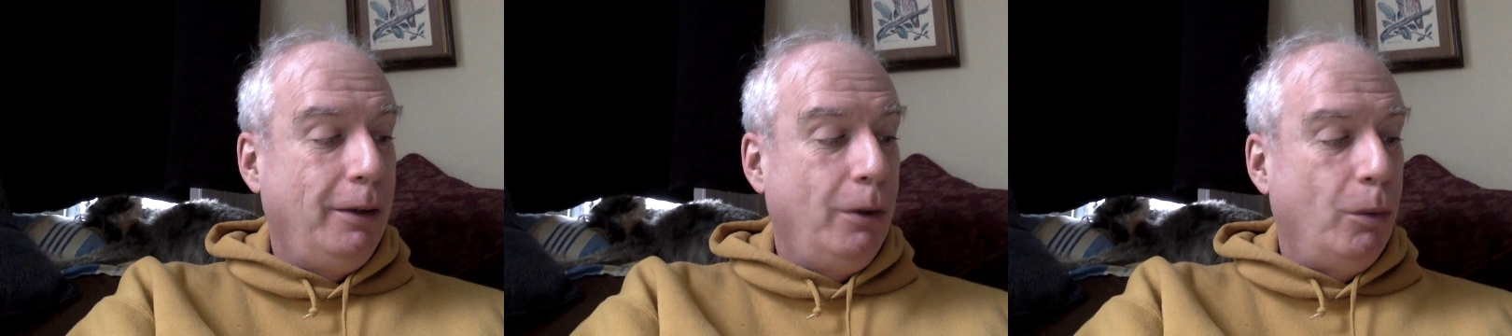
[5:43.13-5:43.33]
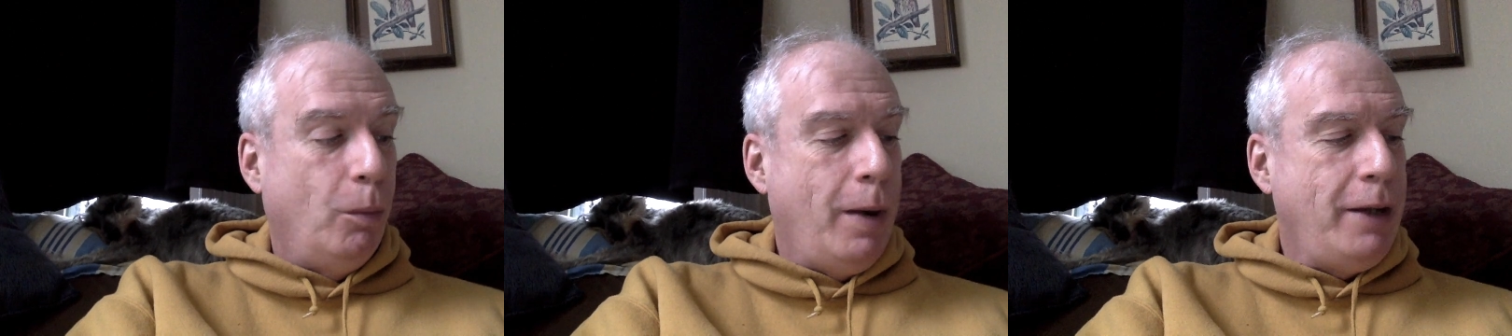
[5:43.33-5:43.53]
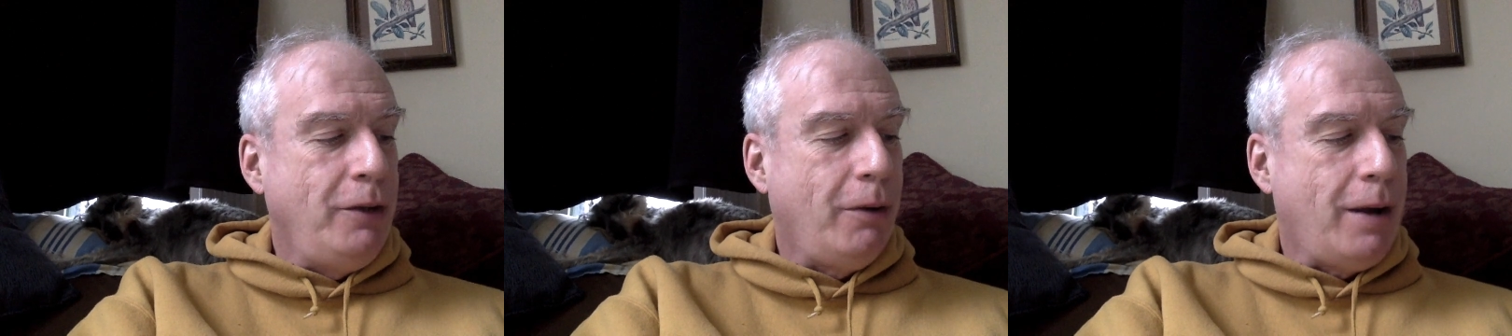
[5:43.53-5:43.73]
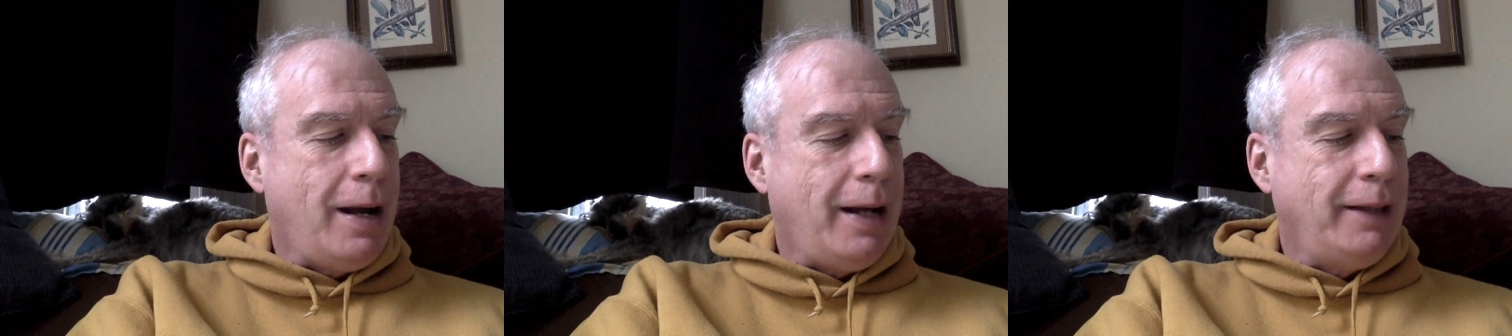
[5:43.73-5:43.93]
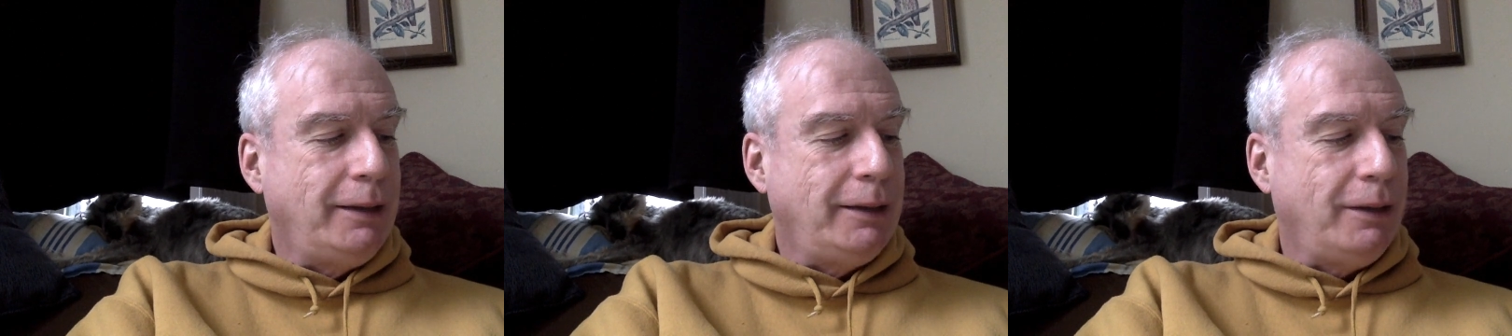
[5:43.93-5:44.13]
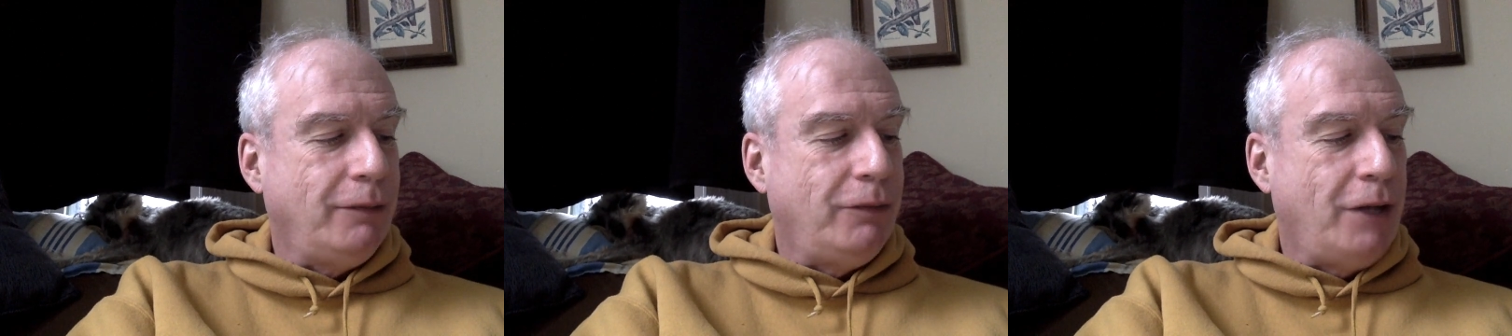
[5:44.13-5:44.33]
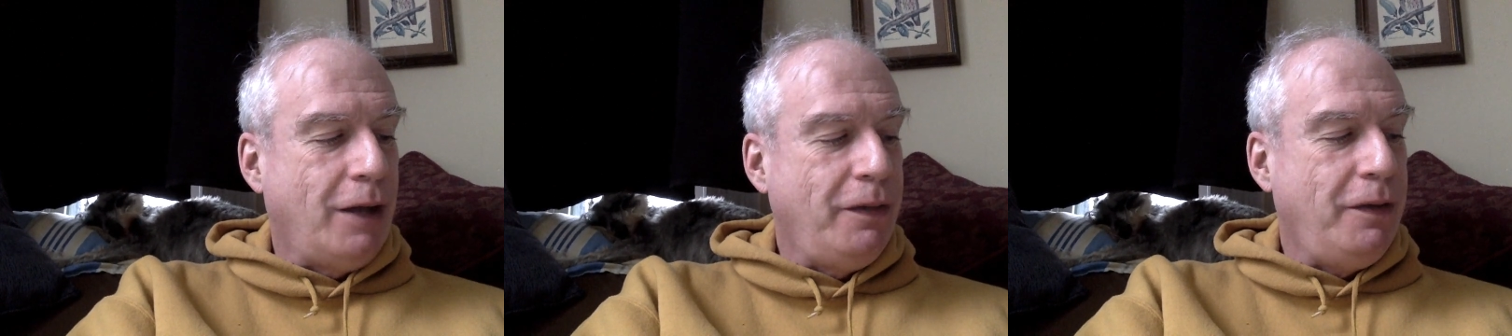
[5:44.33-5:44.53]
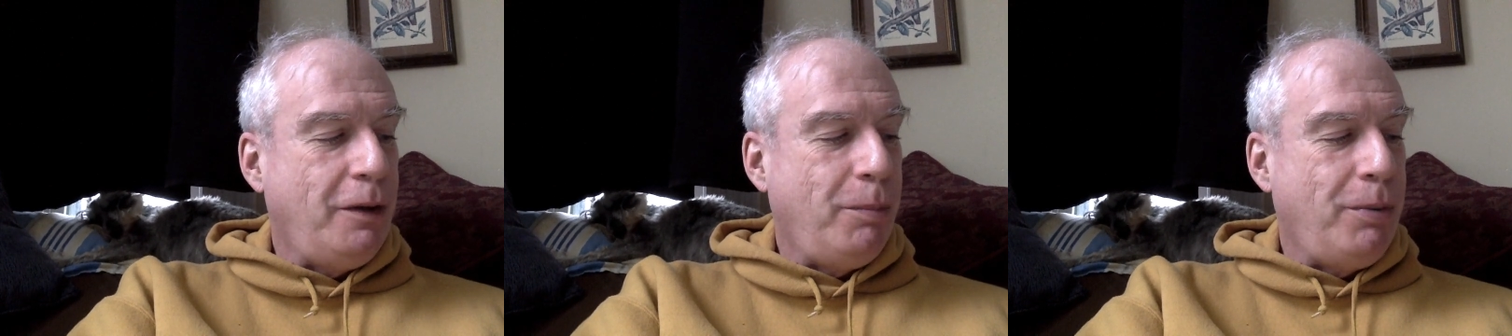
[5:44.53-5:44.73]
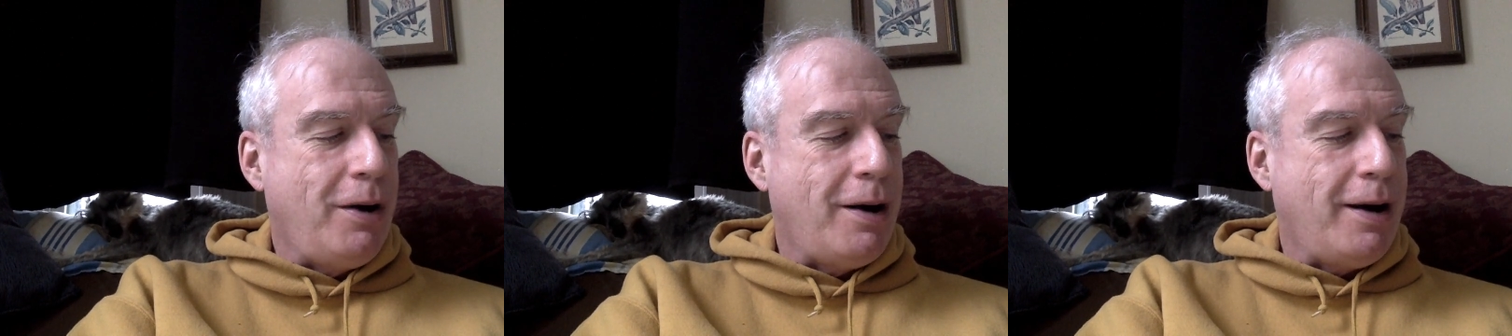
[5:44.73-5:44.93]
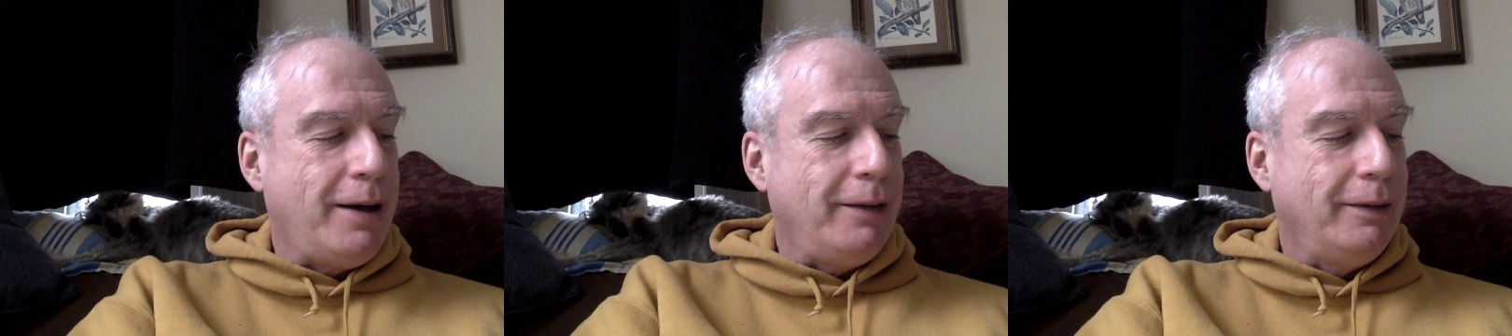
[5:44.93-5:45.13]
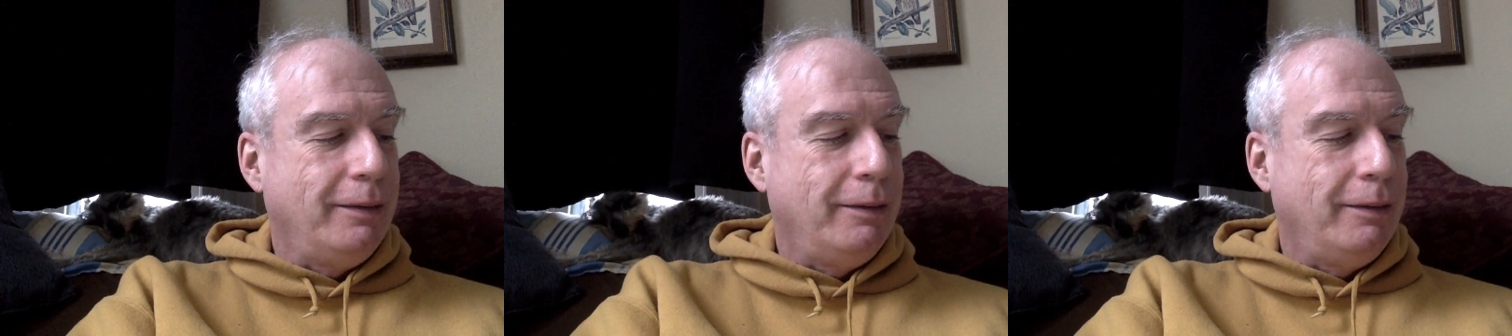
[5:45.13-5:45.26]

When your eyes have done their part,